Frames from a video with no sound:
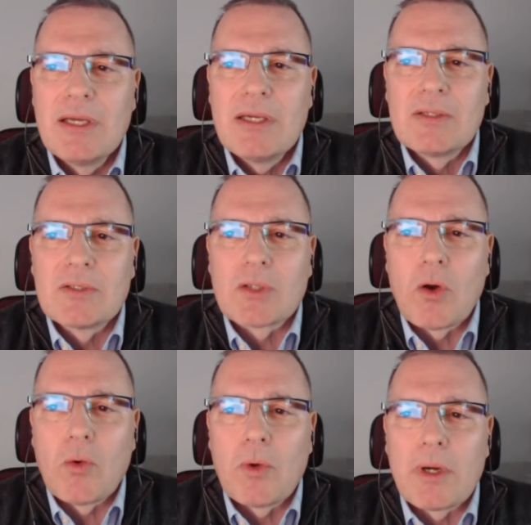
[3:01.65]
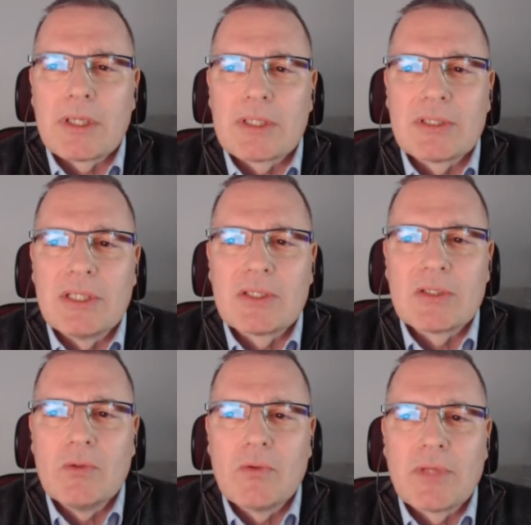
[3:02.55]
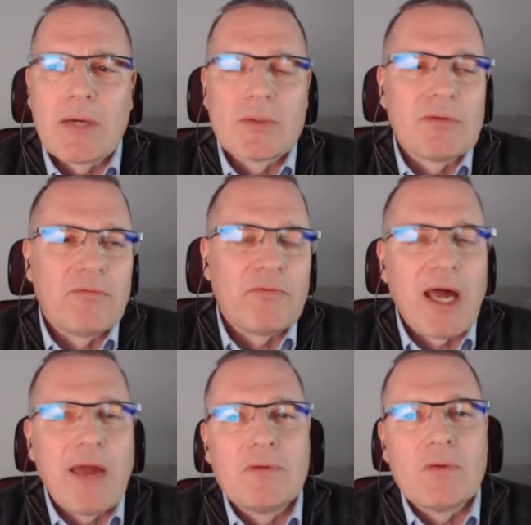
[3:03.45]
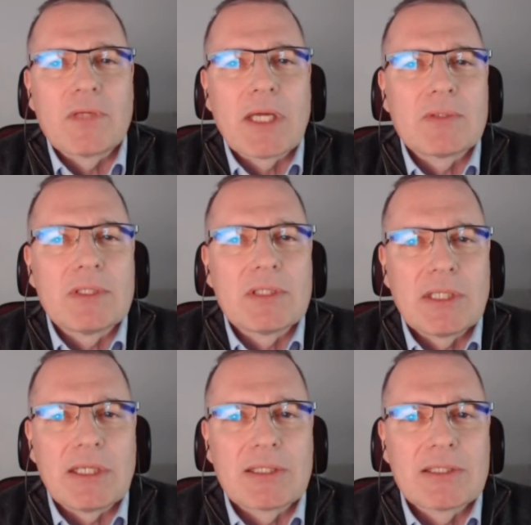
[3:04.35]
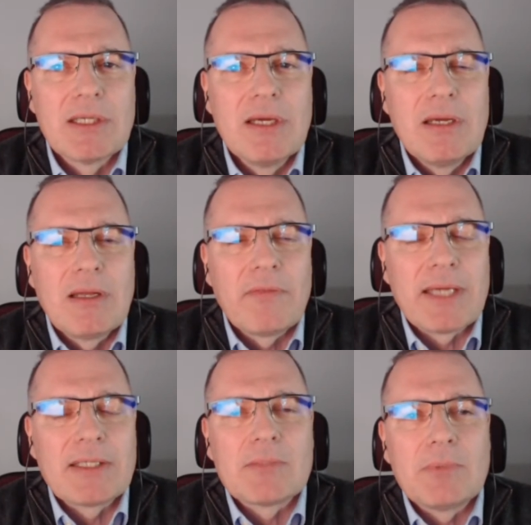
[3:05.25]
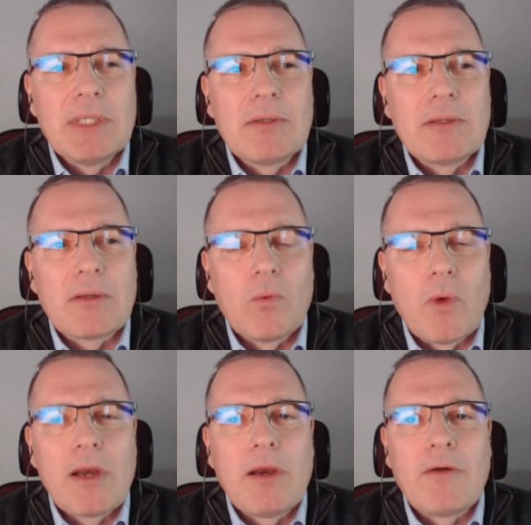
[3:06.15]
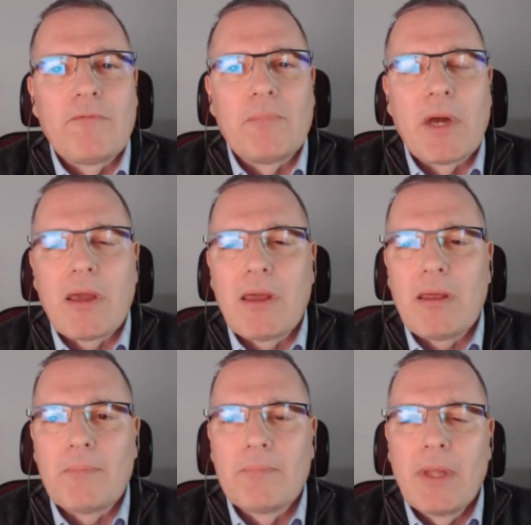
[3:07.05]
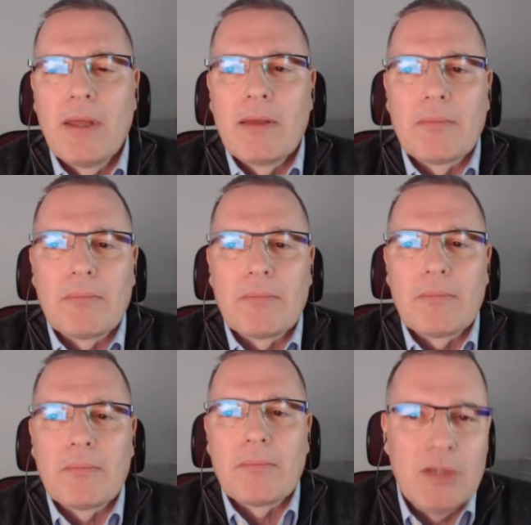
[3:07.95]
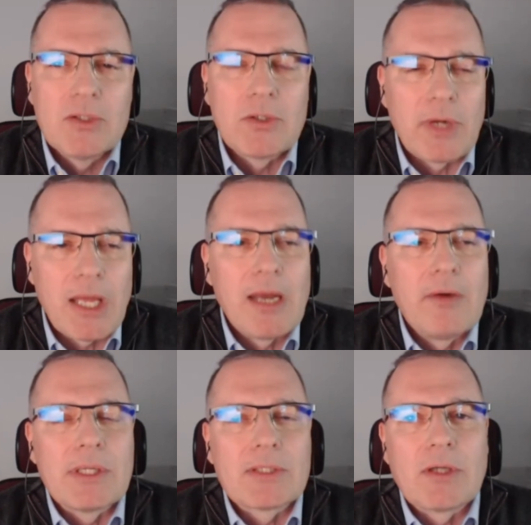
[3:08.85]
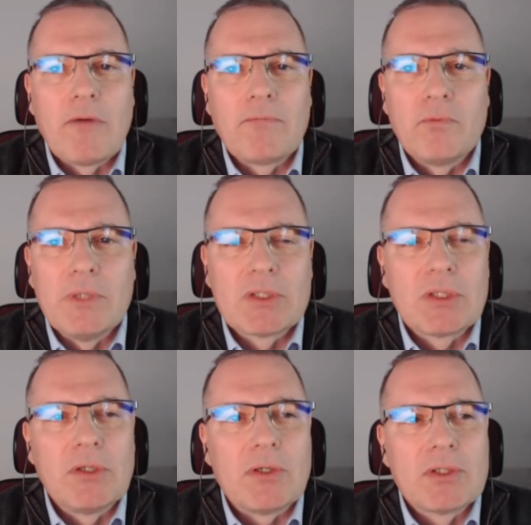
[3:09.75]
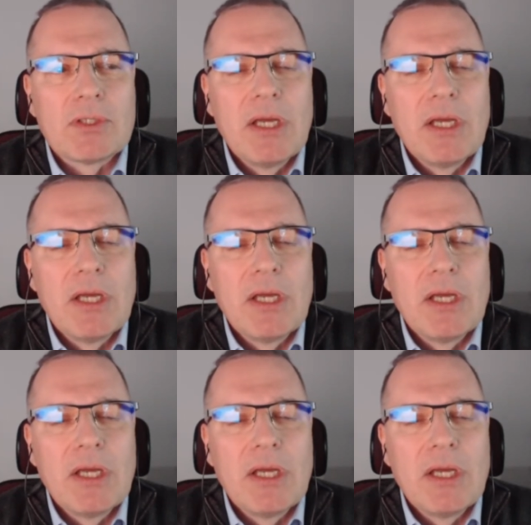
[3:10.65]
So since 2005, 2006, that has been one of my major areas of research.